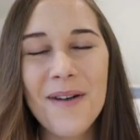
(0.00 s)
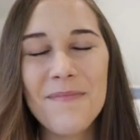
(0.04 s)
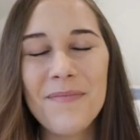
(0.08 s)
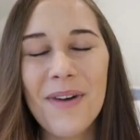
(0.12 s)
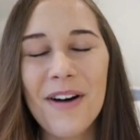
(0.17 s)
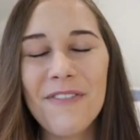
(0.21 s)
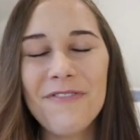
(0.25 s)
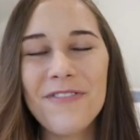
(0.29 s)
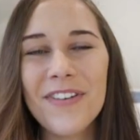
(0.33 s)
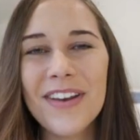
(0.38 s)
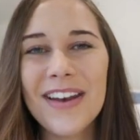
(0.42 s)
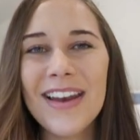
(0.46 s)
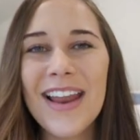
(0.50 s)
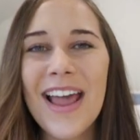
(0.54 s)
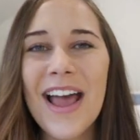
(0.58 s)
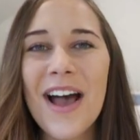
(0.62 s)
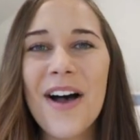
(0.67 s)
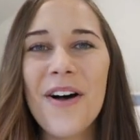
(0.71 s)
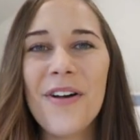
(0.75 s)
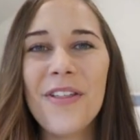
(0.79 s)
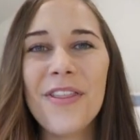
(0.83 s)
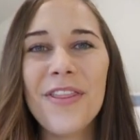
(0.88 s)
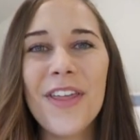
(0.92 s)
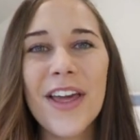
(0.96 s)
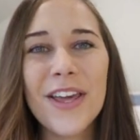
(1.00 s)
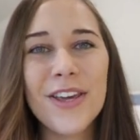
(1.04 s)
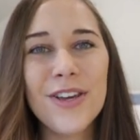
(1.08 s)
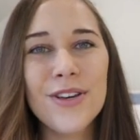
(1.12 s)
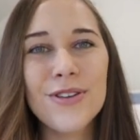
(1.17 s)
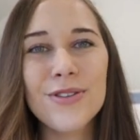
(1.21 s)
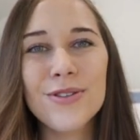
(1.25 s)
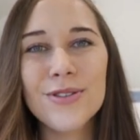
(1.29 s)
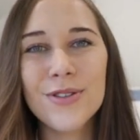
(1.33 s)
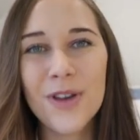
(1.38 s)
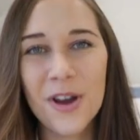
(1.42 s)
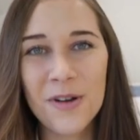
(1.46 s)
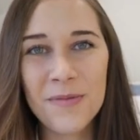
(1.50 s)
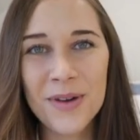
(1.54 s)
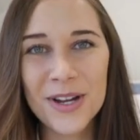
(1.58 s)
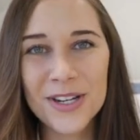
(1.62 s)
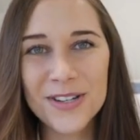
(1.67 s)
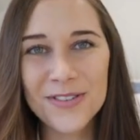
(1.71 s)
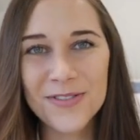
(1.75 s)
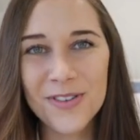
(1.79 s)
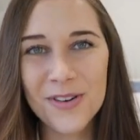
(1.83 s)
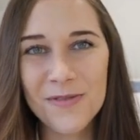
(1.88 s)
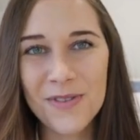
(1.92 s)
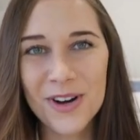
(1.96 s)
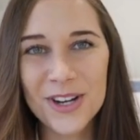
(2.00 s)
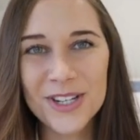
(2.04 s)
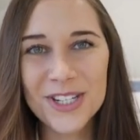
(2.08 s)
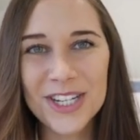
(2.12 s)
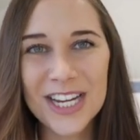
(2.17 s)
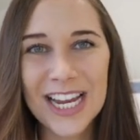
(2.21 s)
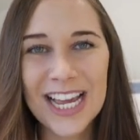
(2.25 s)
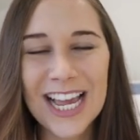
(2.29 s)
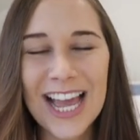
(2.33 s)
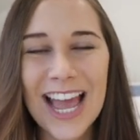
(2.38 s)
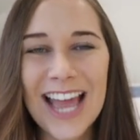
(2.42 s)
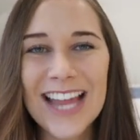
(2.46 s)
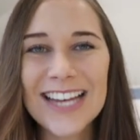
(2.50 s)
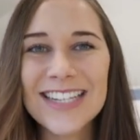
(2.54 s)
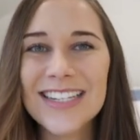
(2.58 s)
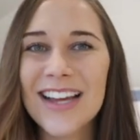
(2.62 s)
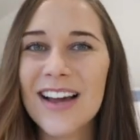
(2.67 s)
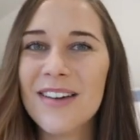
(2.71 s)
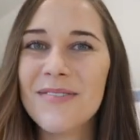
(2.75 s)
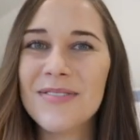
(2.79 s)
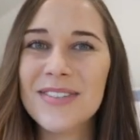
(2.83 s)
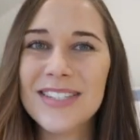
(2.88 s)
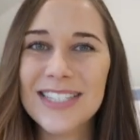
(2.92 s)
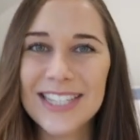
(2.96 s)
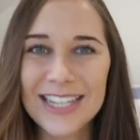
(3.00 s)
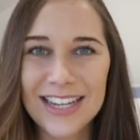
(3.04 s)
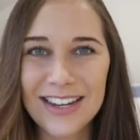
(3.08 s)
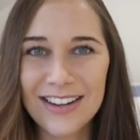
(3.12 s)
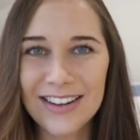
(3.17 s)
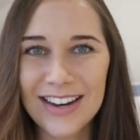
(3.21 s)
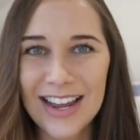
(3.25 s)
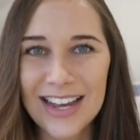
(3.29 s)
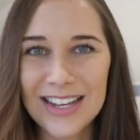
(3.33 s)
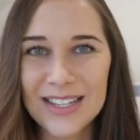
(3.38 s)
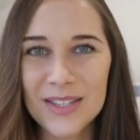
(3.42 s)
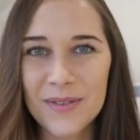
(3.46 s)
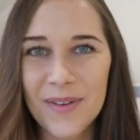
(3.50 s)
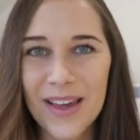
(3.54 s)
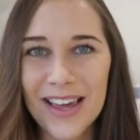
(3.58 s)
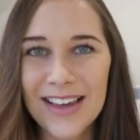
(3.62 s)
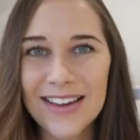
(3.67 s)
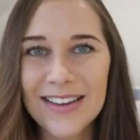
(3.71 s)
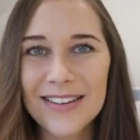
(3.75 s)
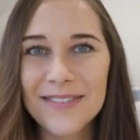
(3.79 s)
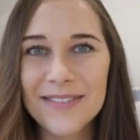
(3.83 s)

But for now, thank you so much for watching, and I will see you next week.